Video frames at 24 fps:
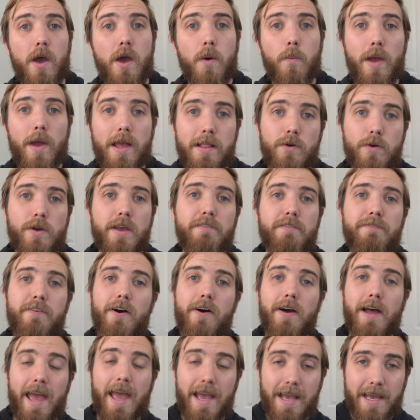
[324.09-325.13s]
we're looking
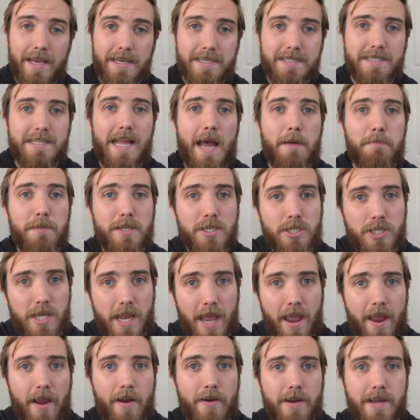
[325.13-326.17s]
for established
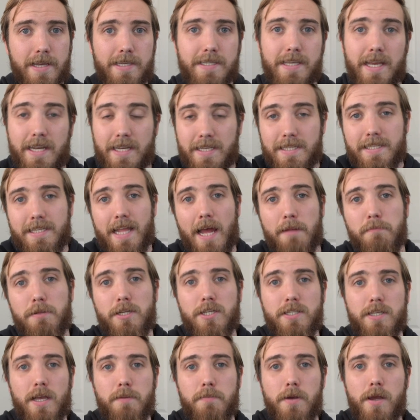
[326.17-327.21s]
areas and
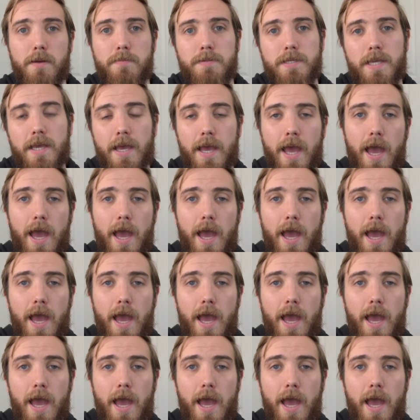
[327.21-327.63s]
established suburbs,